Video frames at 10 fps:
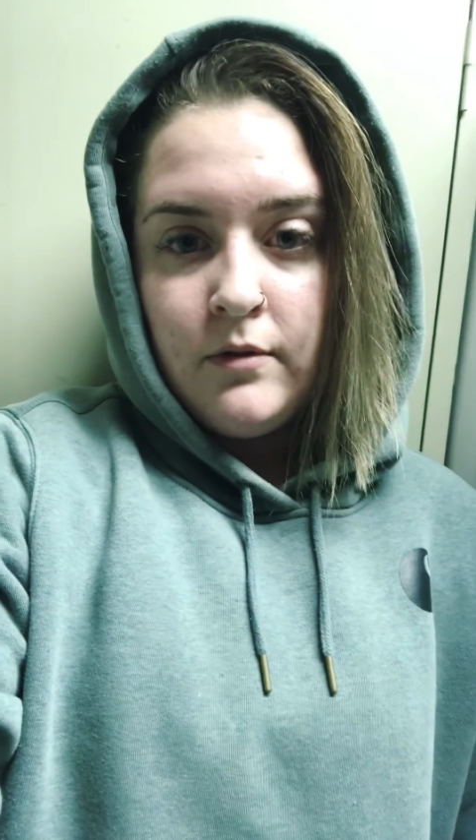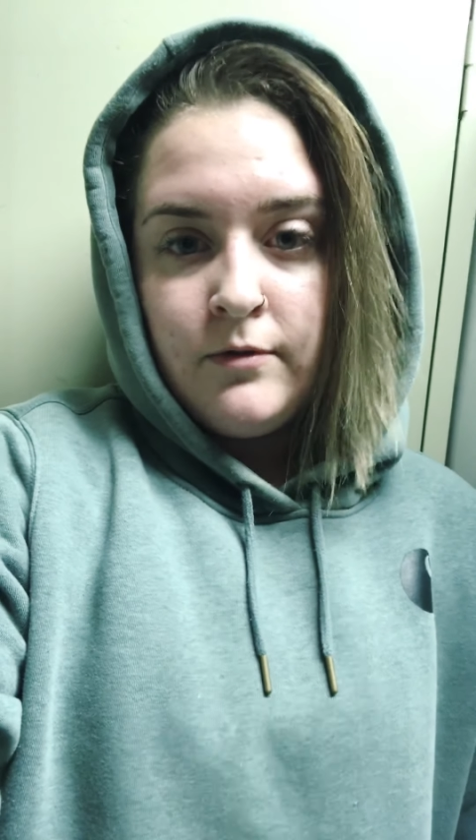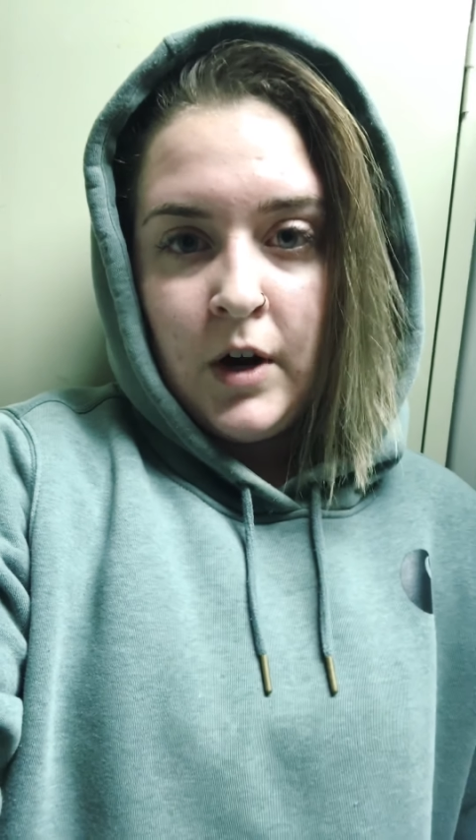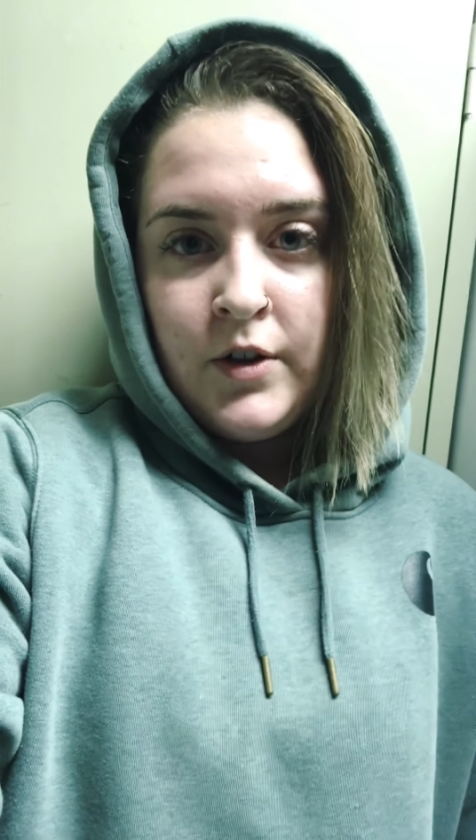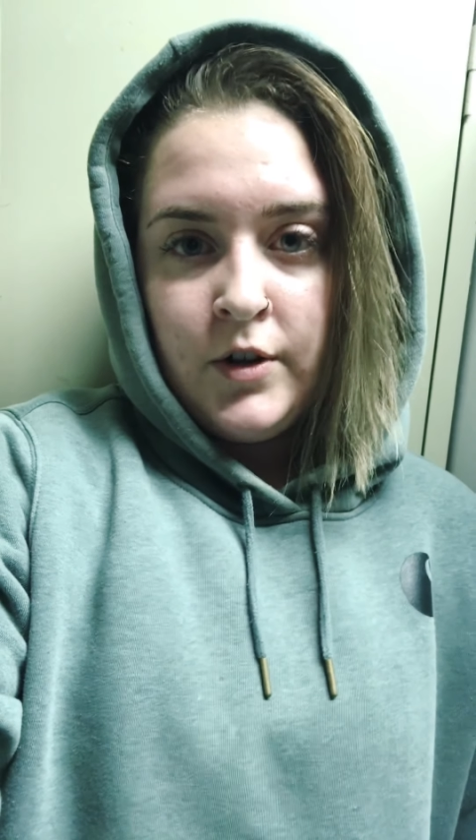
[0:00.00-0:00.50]

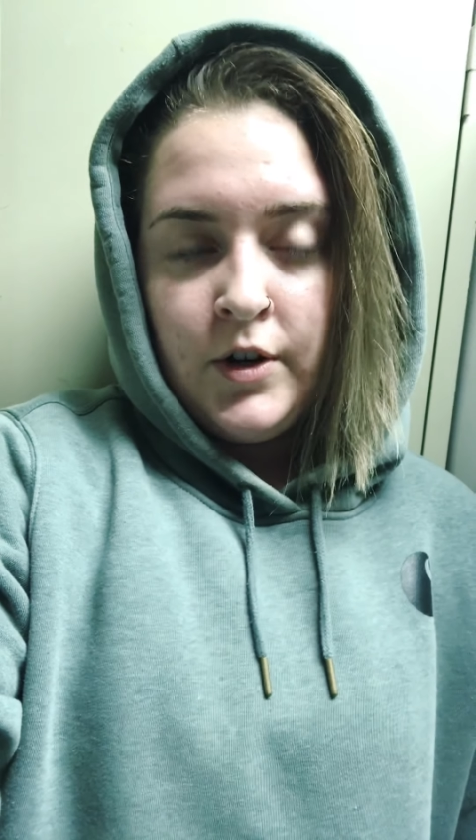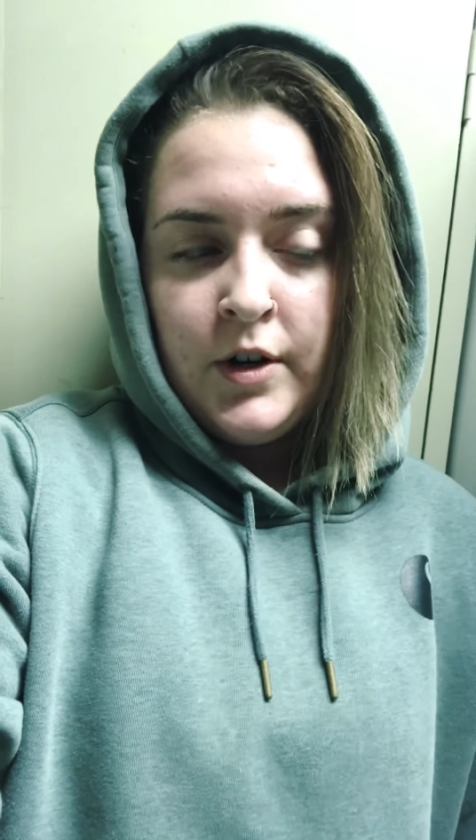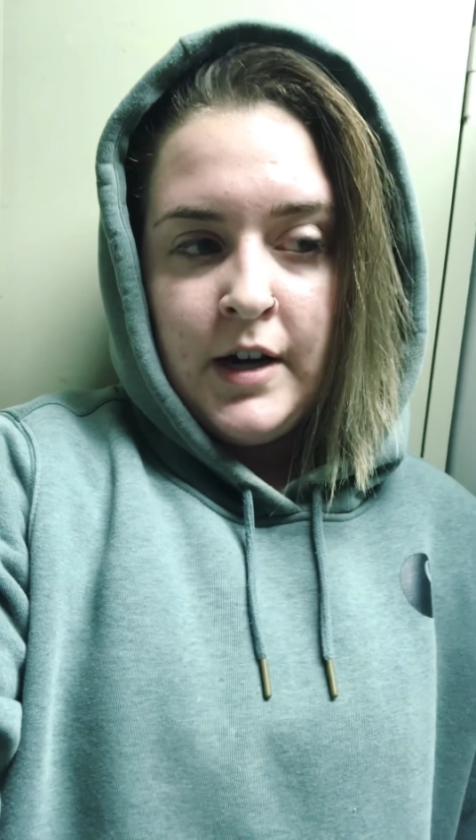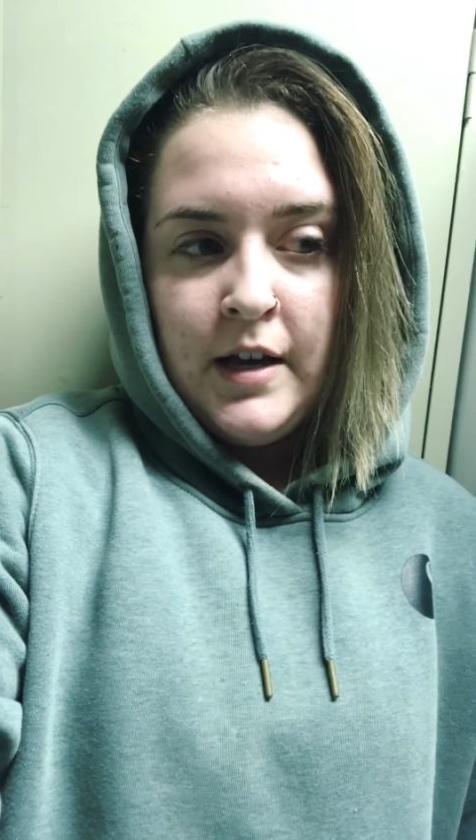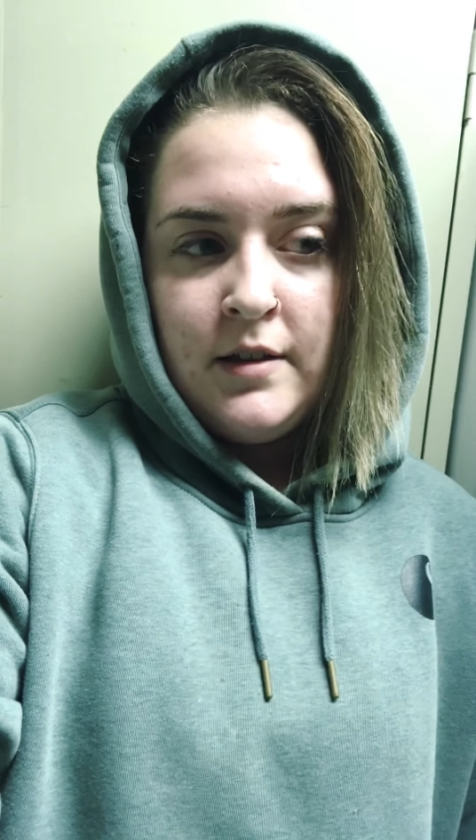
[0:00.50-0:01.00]

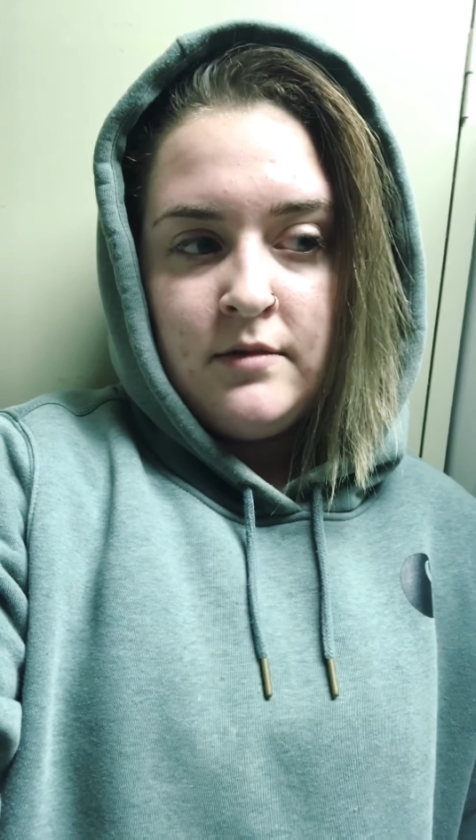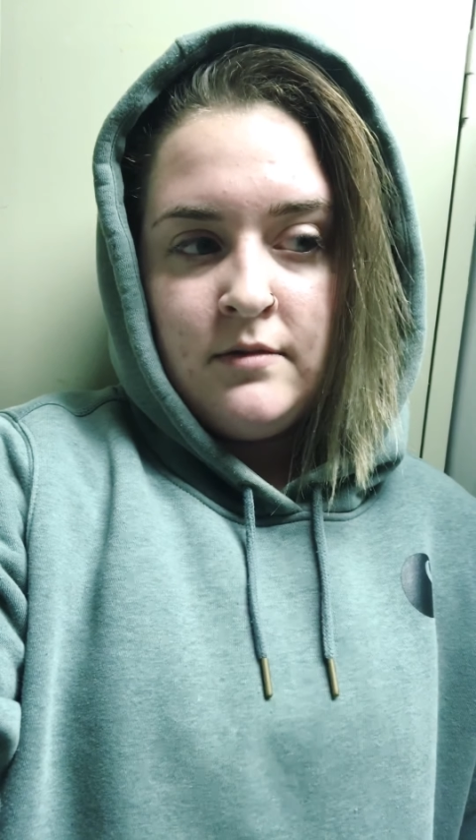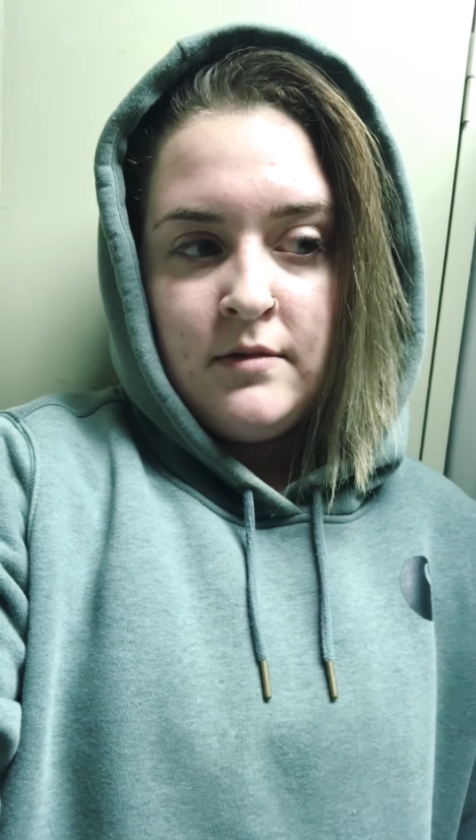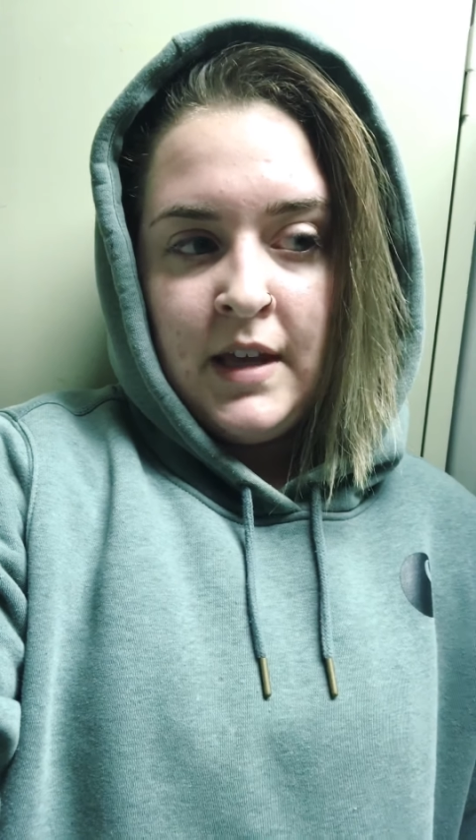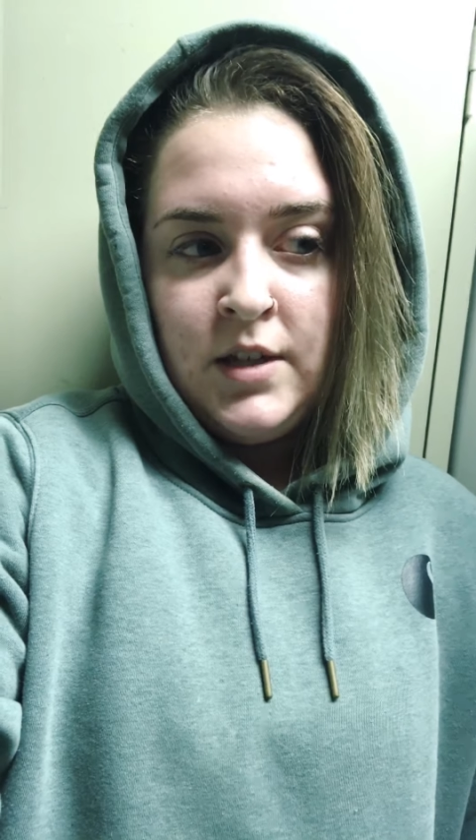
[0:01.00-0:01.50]
farther
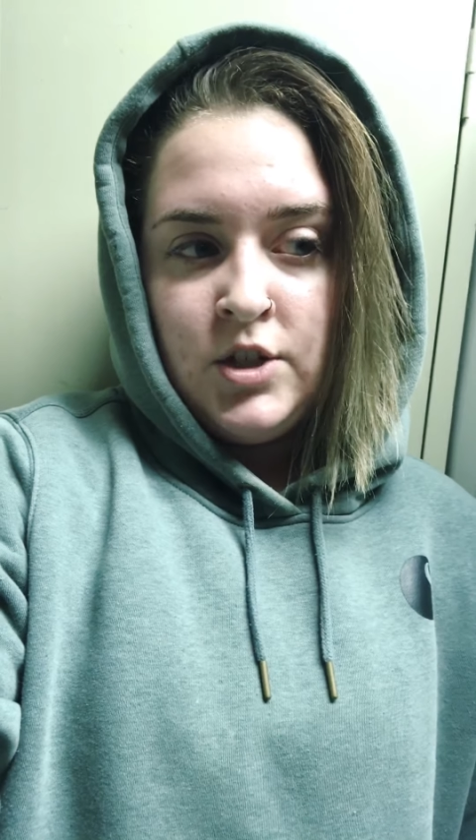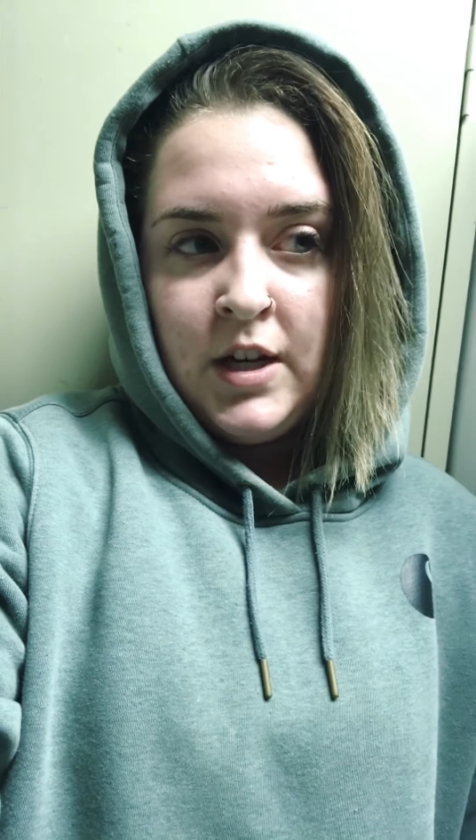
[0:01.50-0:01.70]
than